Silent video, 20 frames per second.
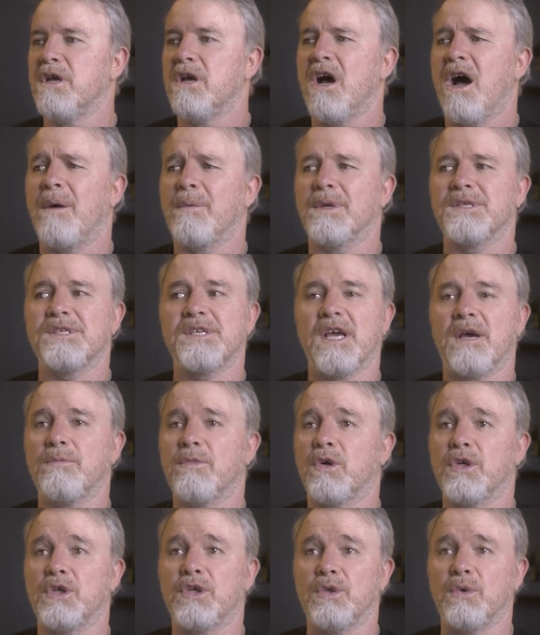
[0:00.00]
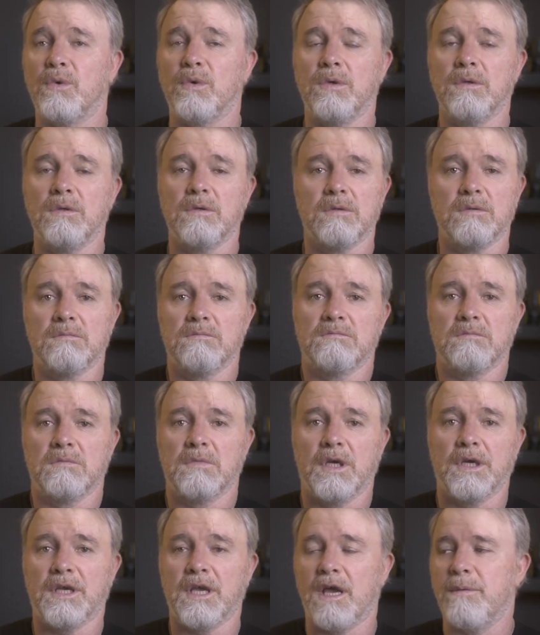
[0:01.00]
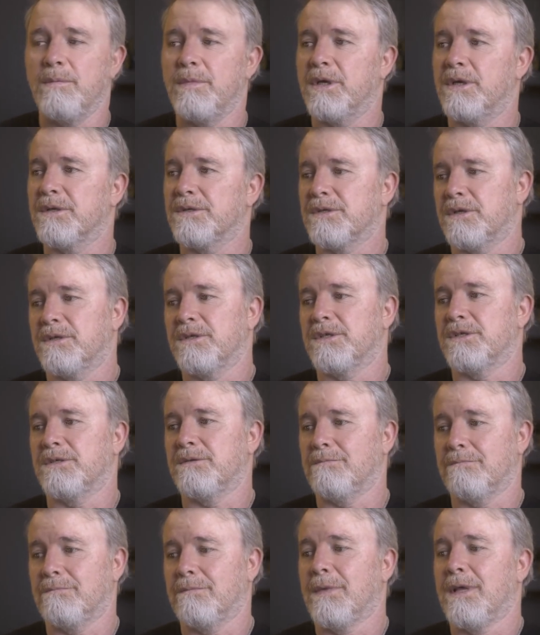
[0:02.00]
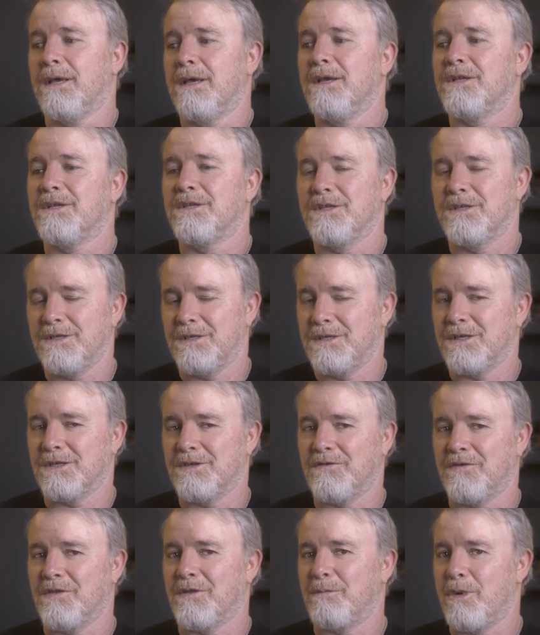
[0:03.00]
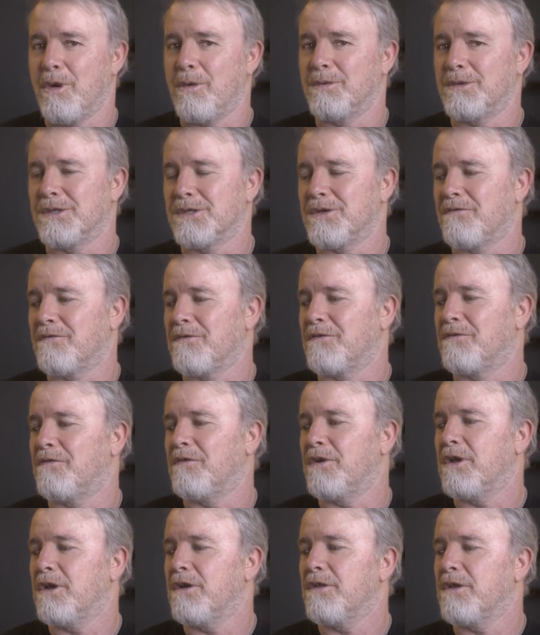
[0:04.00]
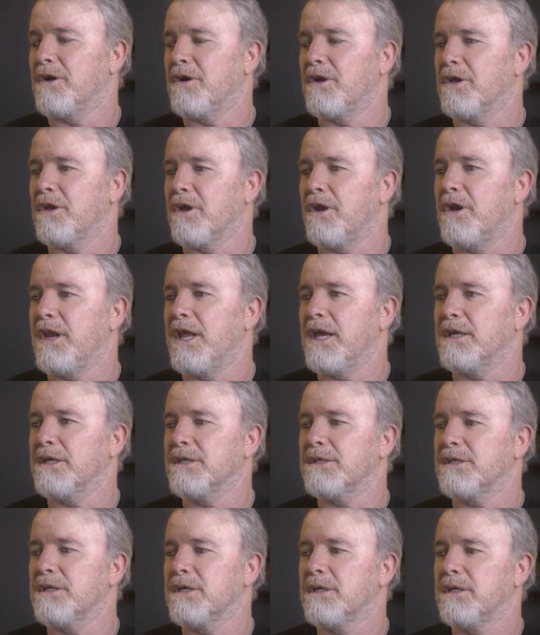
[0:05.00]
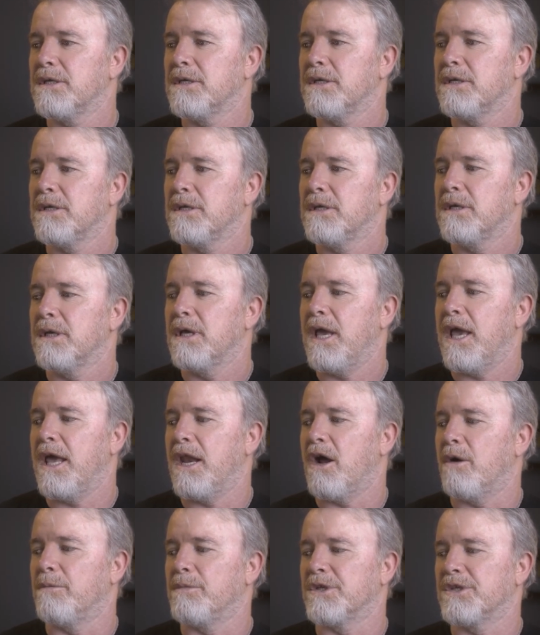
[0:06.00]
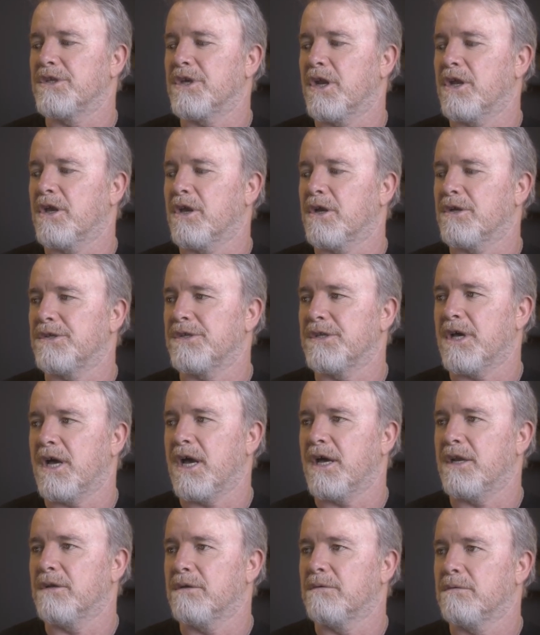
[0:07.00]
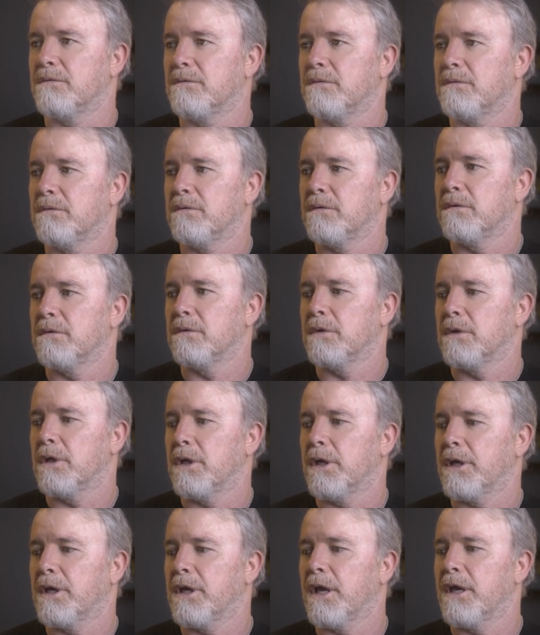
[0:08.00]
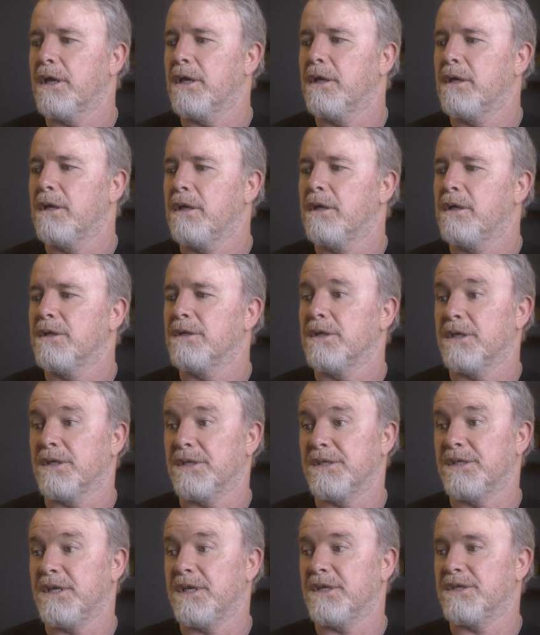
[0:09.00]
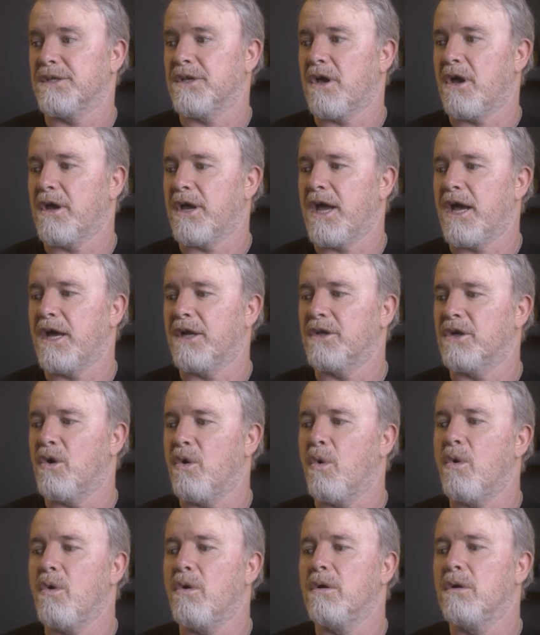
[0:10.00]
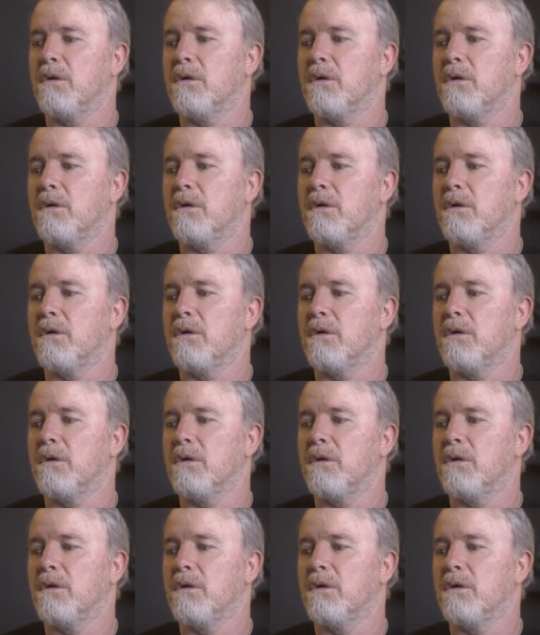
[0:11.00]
I'm going to say I'm not sure, okay, because I just for the purposes of this video. Then I'm going to go next, and I'm just going to go start, okay. You can see it's going hardcore.